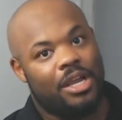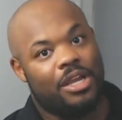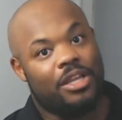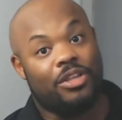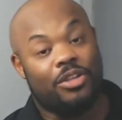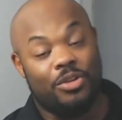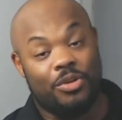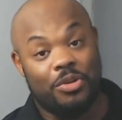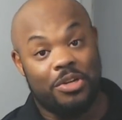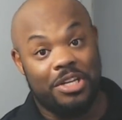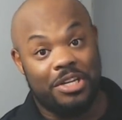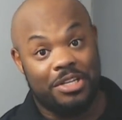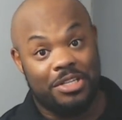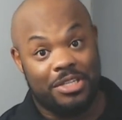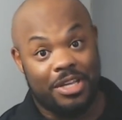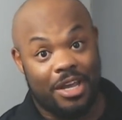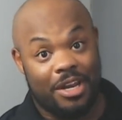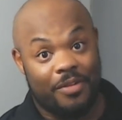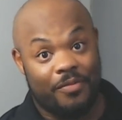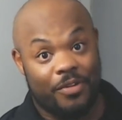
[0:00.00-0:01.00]
you need to
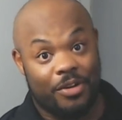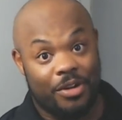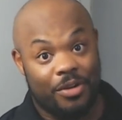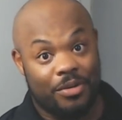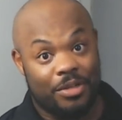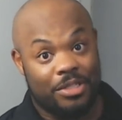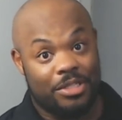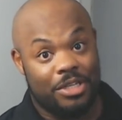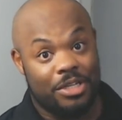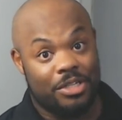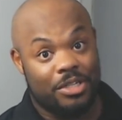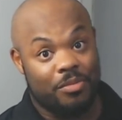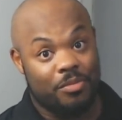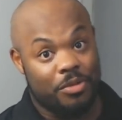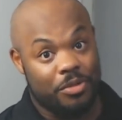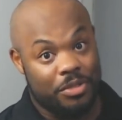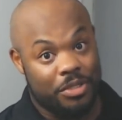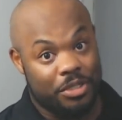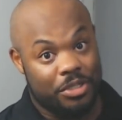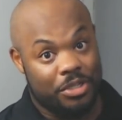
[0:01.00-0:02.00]
sign up for Note Distinction
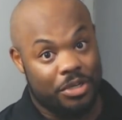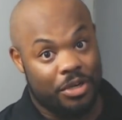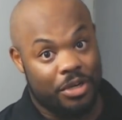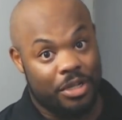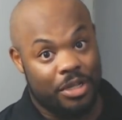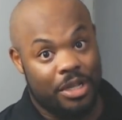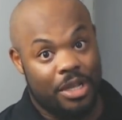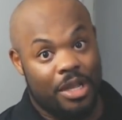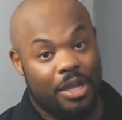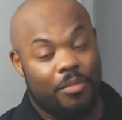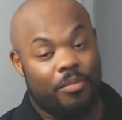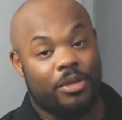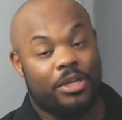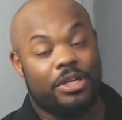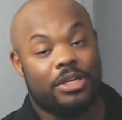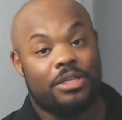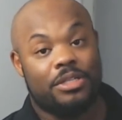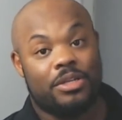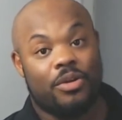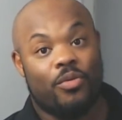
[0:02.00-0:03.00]
Music Journey,
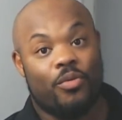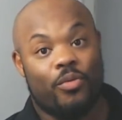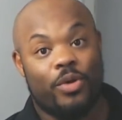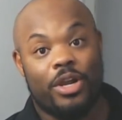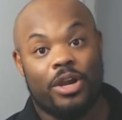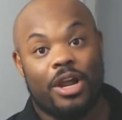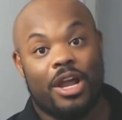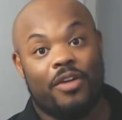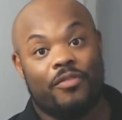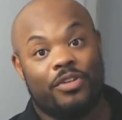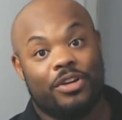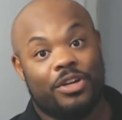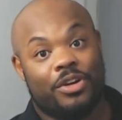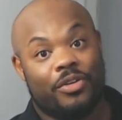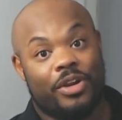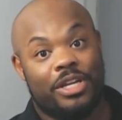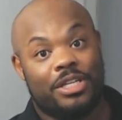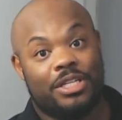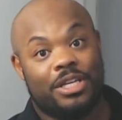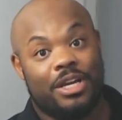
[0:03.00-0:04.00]
because we are having a
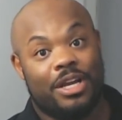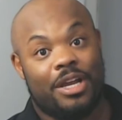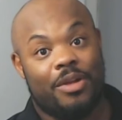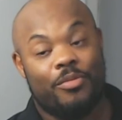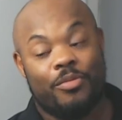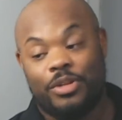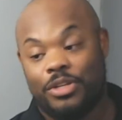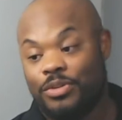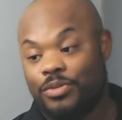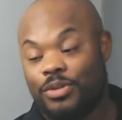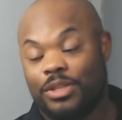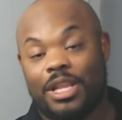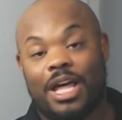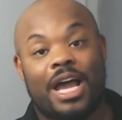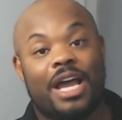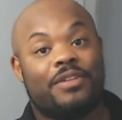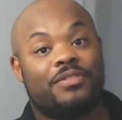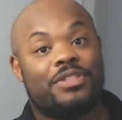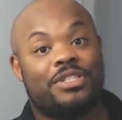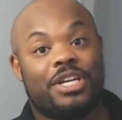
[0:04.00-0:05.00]
great time. We do
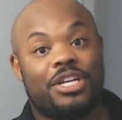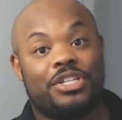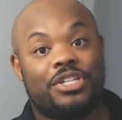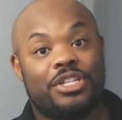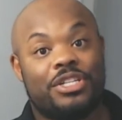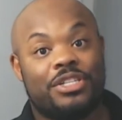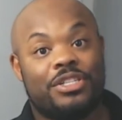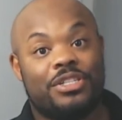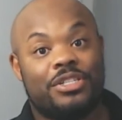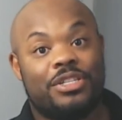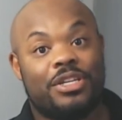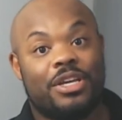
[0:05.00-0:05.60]
live sessions